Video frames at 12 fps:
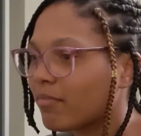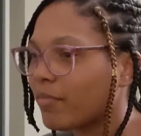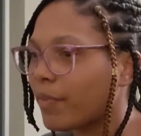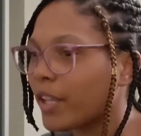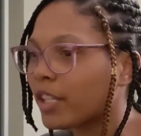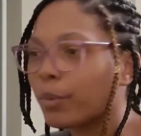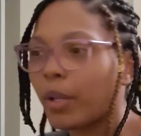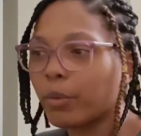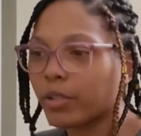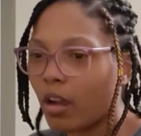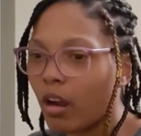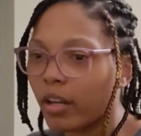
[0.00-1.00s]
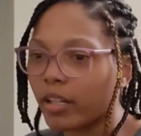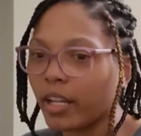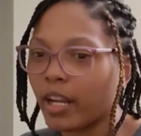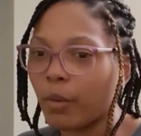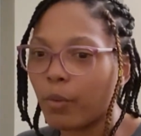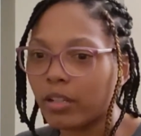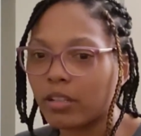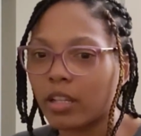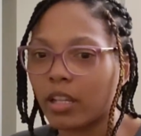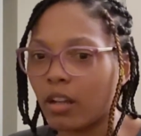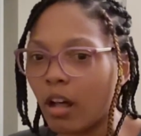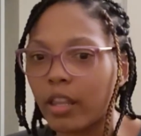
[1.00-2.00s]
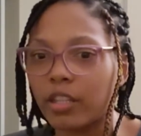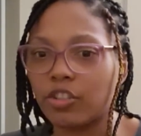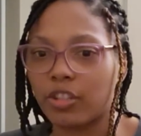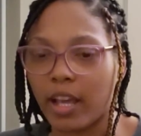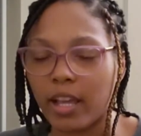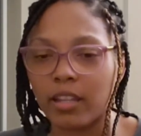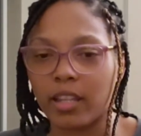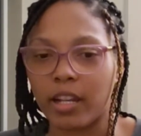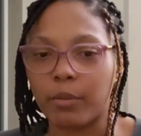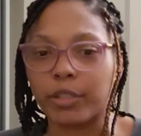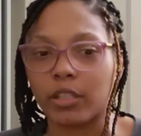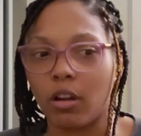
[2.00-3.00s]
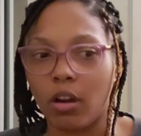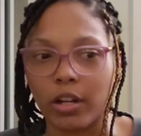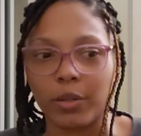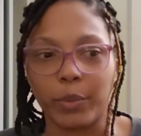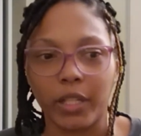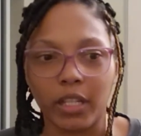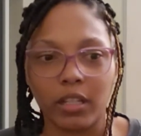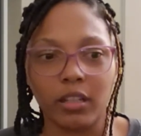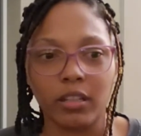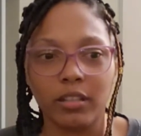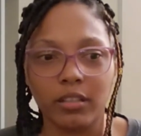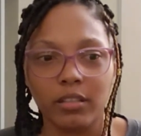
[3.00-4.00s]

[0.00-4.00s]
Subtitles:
this week was hard, and I want to acknowledge that it was a hard week.